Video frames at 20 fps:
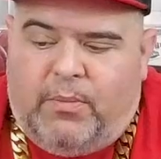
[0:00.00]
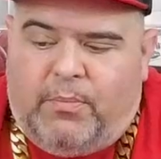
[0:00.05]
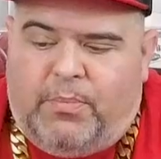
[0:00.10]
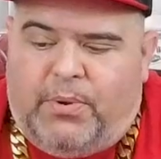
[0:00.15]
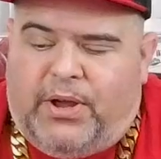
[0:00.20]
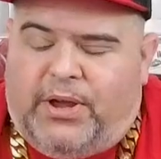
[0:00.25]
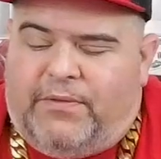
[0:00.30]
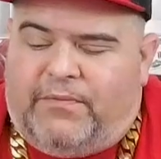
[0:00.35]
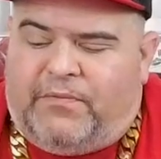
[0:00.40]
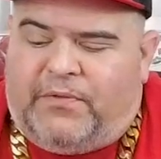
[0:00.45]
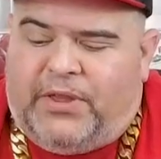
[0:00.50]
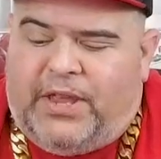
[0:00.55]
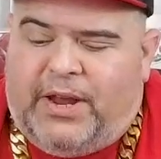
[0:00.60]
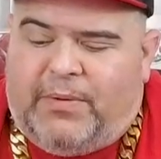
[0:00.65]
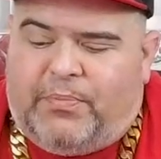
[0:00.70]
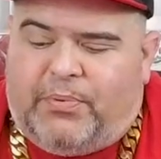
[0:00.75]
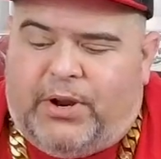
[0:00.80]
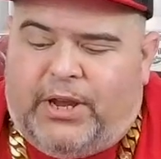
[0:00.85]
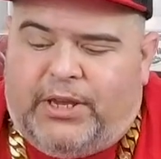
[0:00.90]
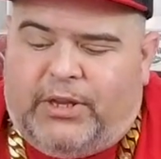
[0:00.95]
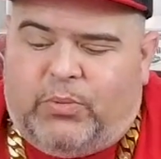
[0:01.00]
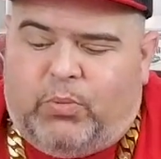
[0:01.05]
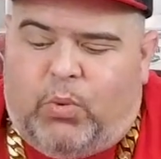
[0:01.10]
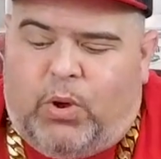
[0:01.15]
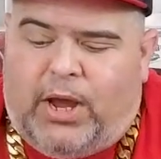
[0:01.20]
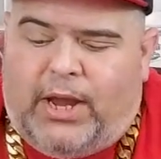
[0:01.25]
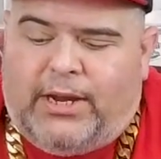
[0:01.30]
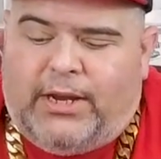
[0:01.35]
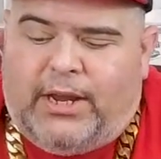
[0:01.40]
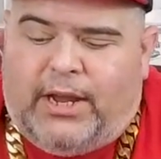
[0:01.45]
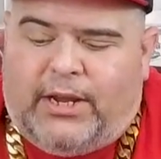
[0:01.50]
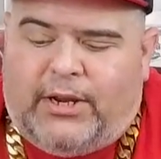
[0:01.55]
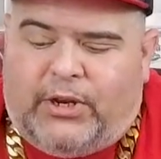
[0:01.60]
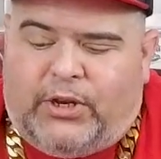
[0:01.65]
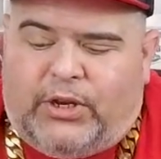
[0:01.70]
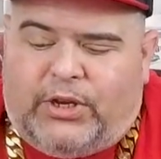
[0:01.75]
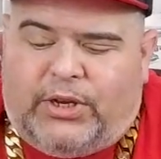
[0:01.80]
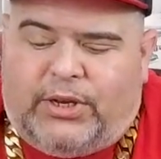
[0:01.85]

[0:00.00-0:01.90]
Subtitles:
But for that price, why not